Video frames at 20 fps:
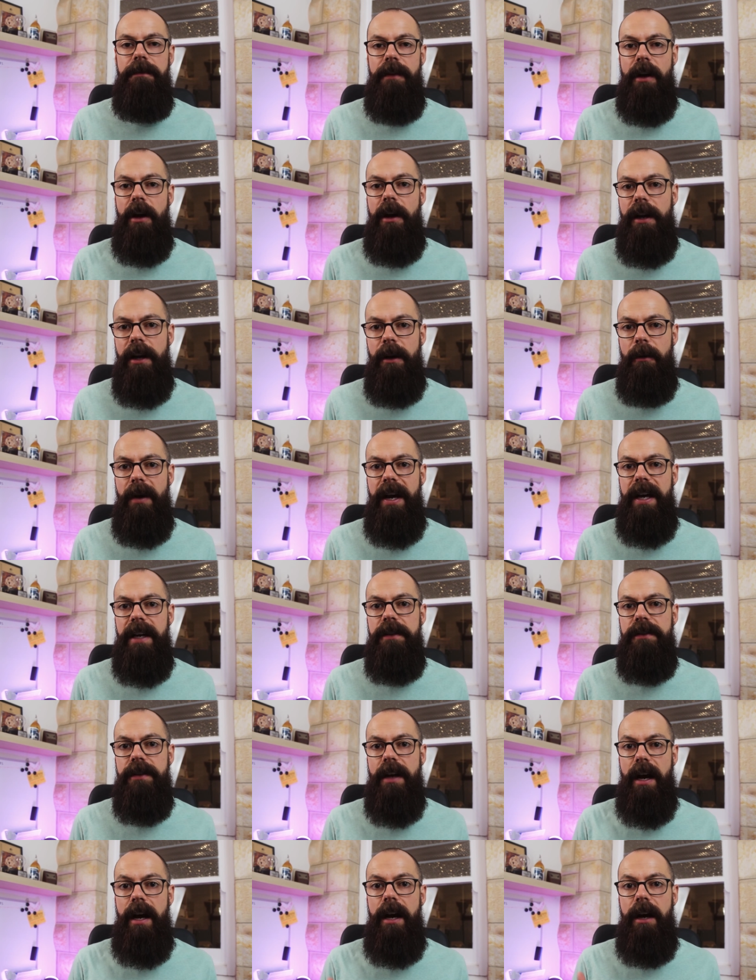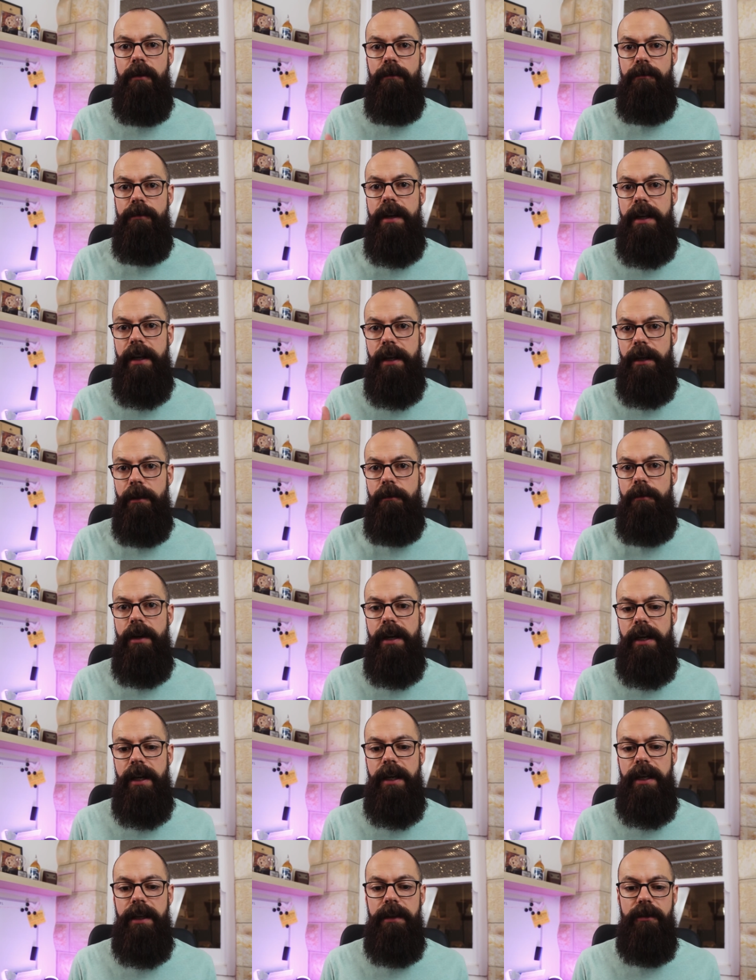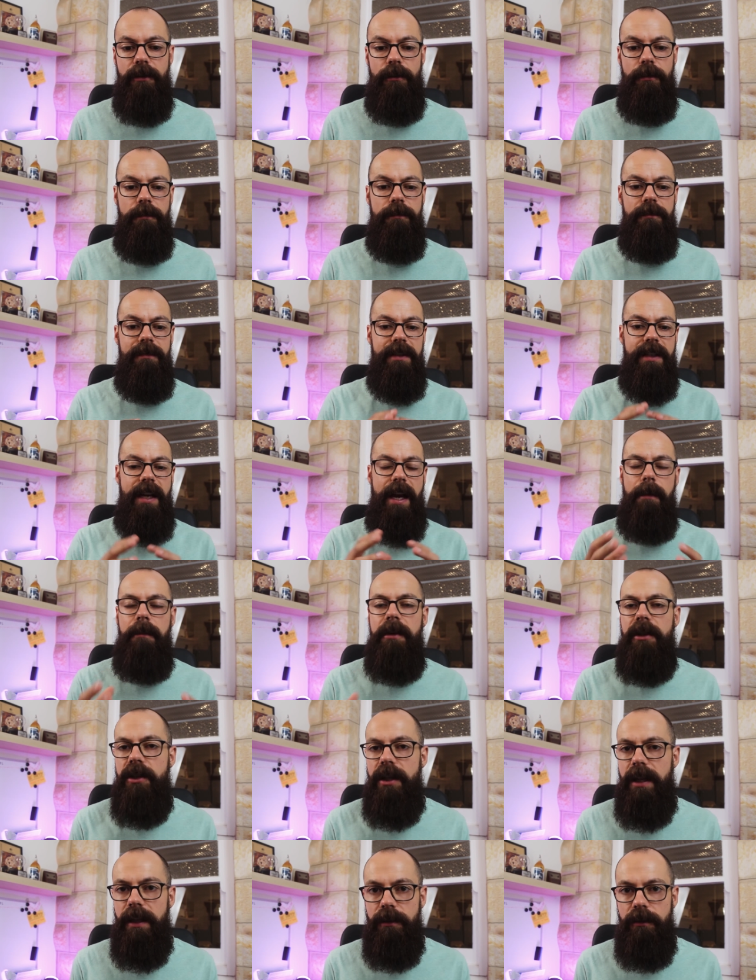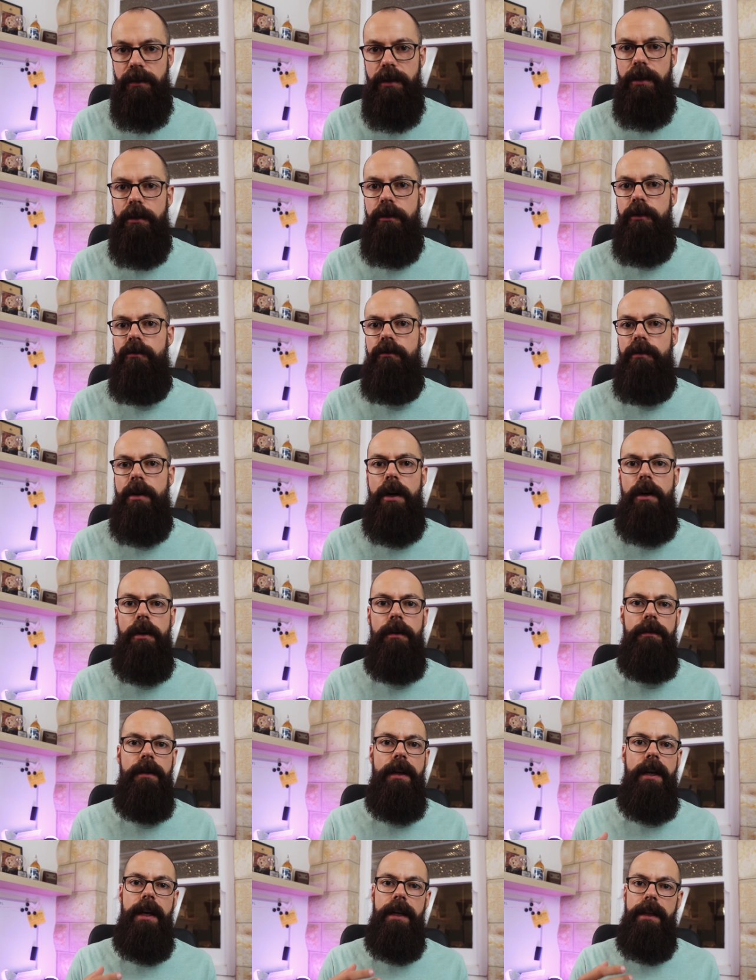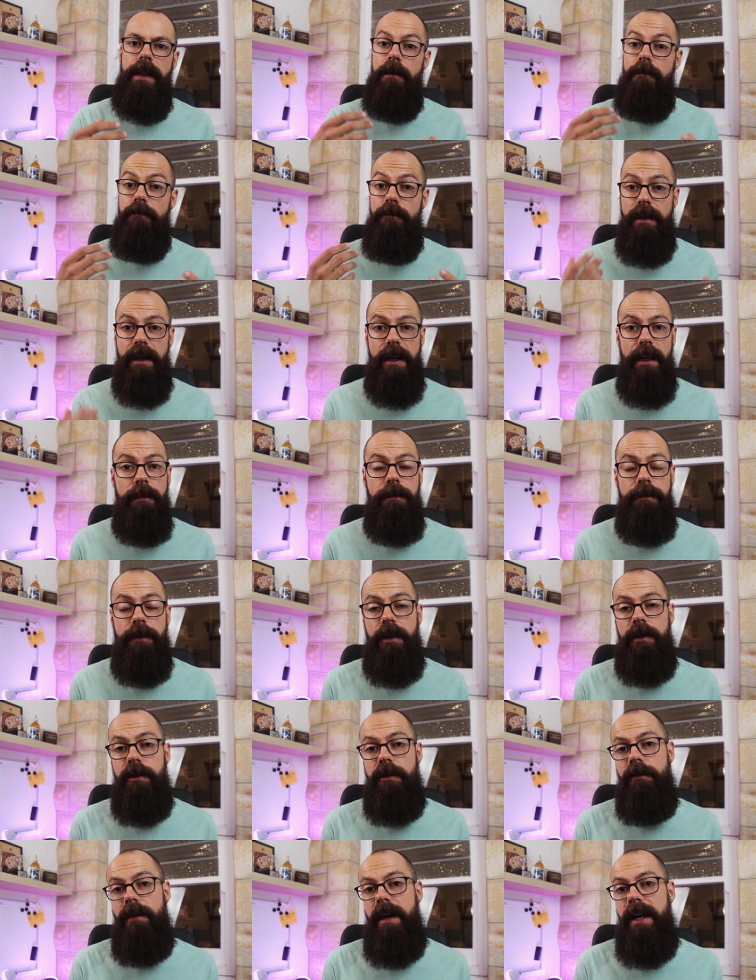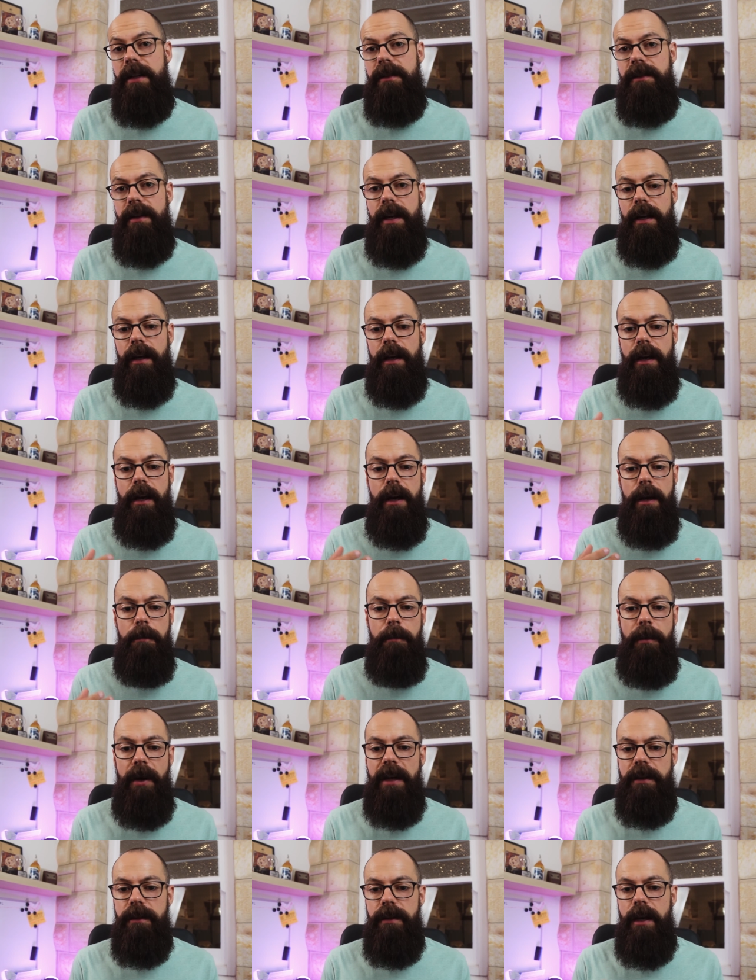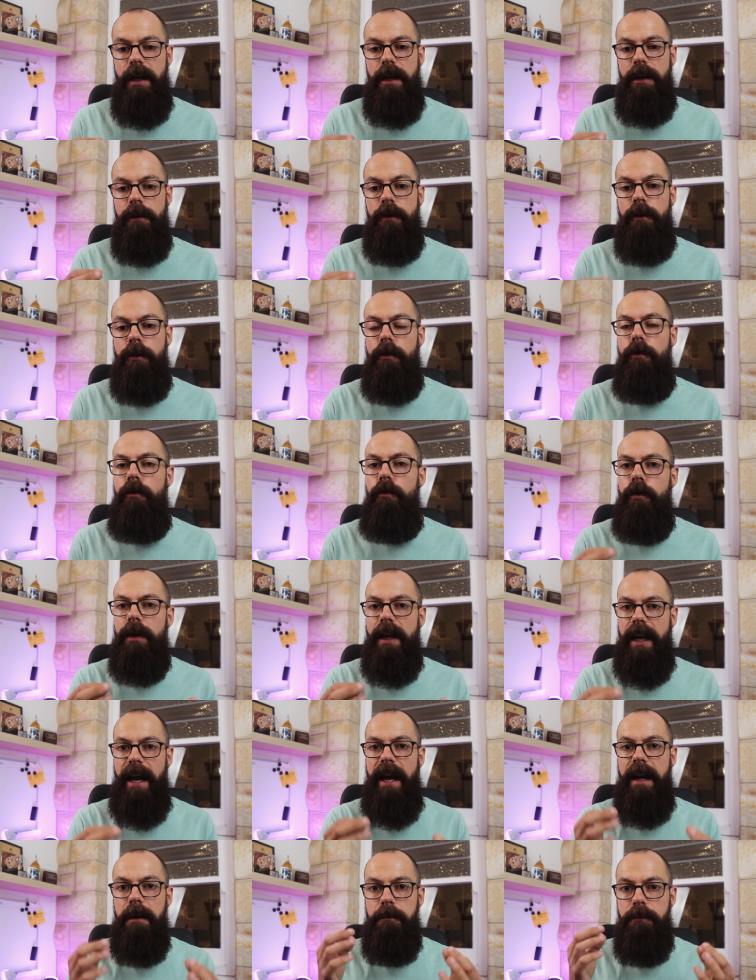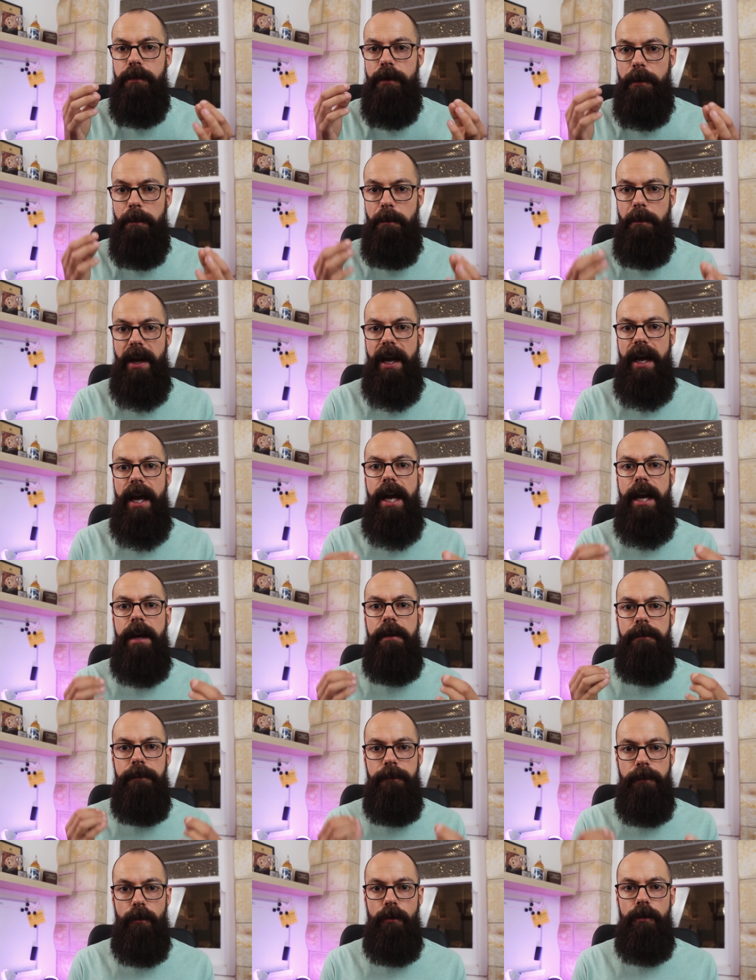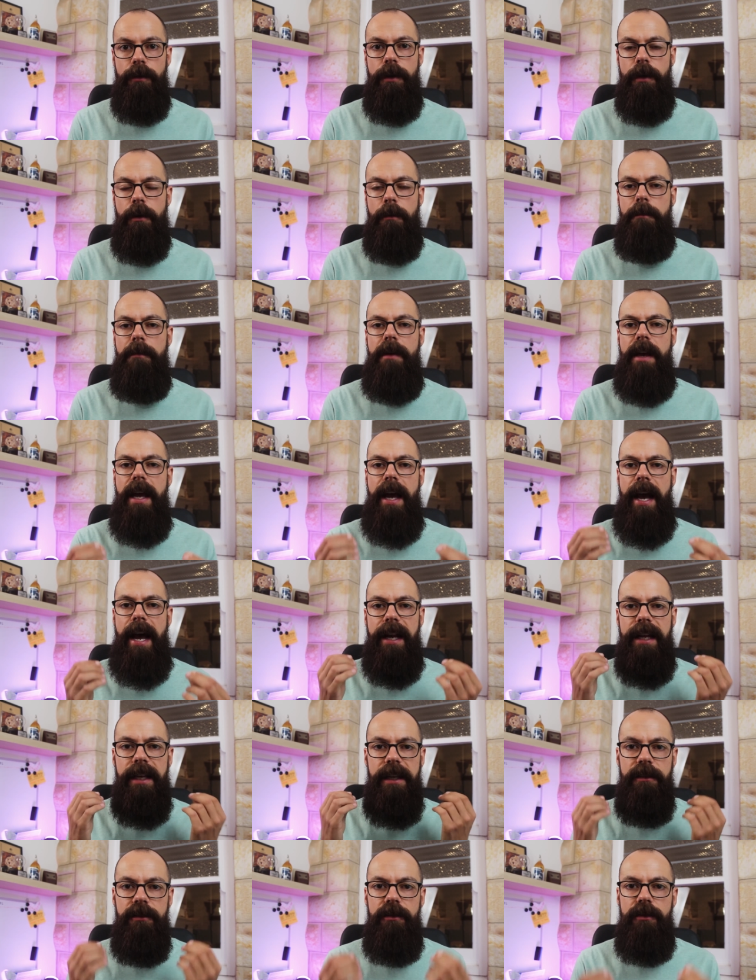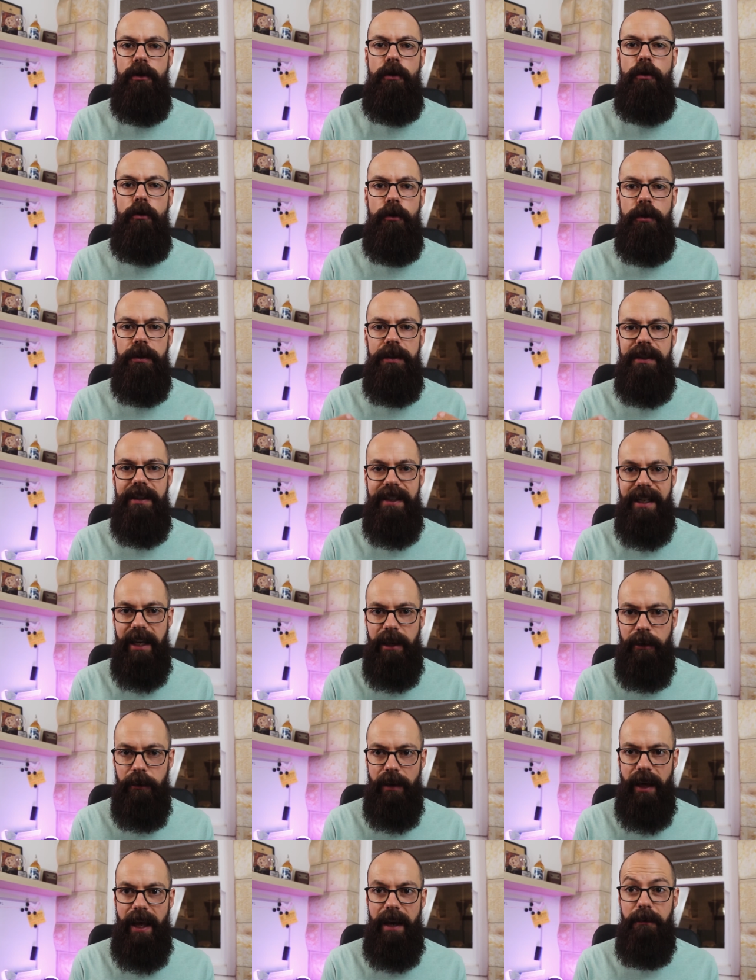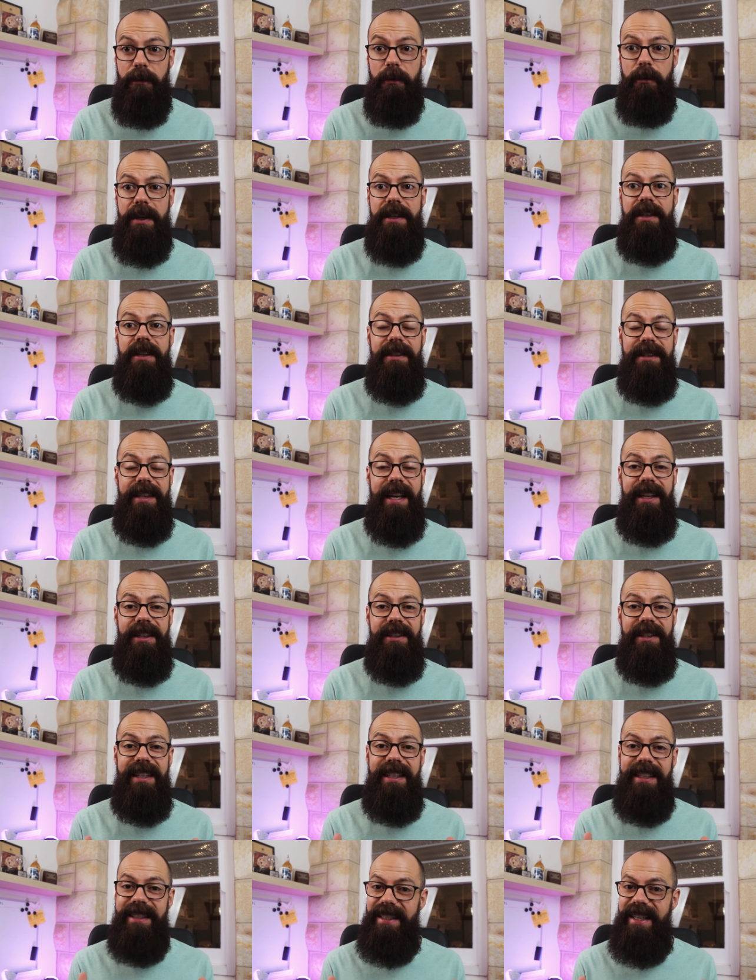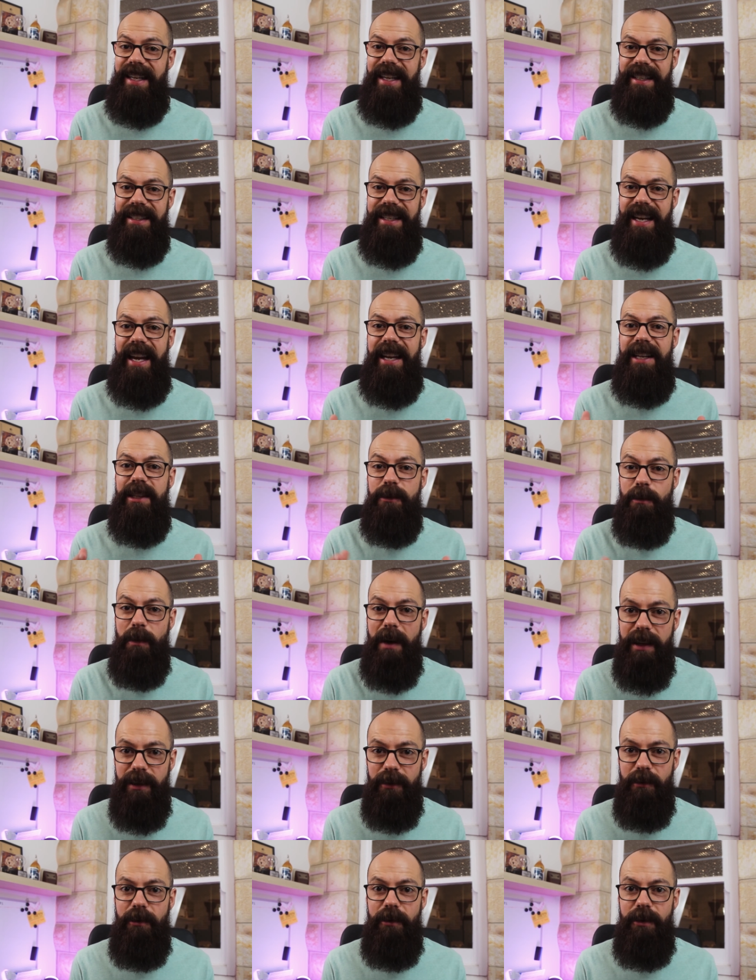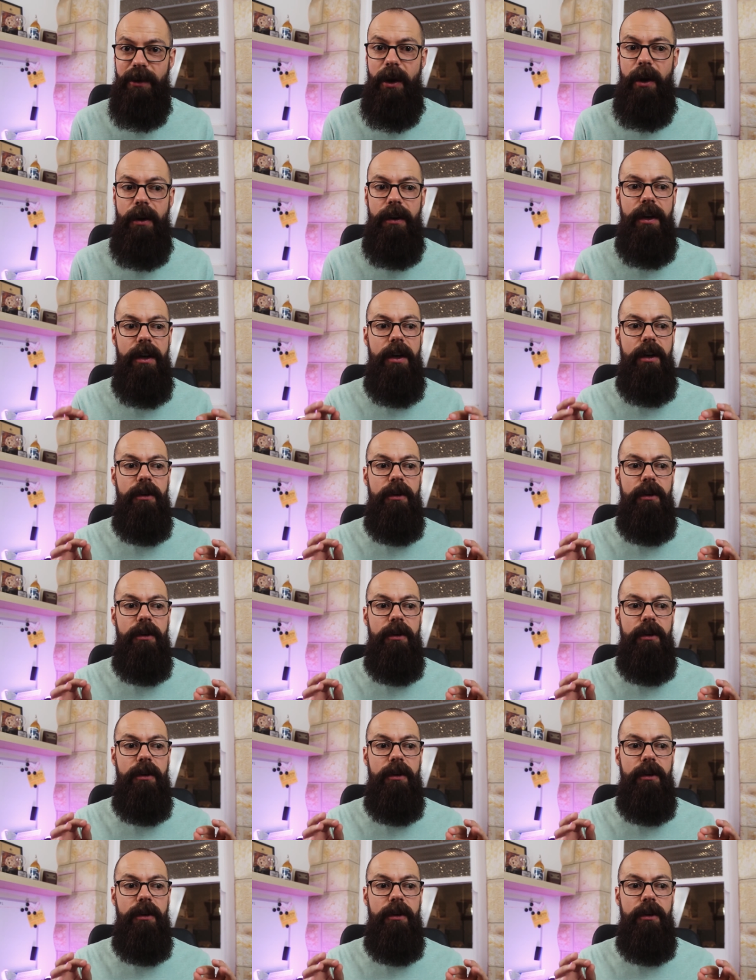flyaways are really, really sort of damaging to your drone. They're really frustrating, but you can prepare for them and it is your skill level which essentially dictates whether or not